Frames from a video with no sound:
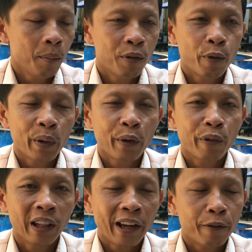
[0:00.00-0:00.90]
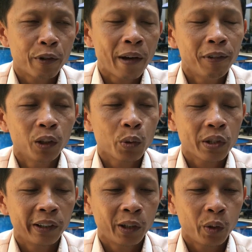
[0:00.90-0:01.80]
Before the
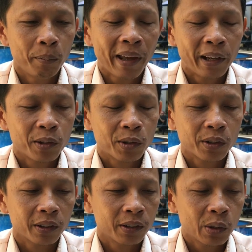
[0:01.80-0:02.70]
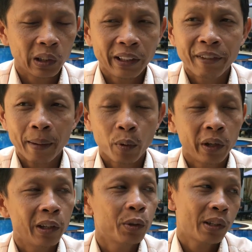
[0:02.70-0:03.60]
revolution, he could manage to lead
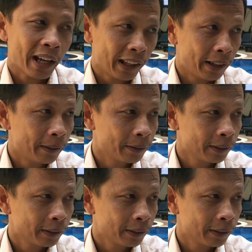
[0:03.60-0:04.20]
Cambodia into Thailand.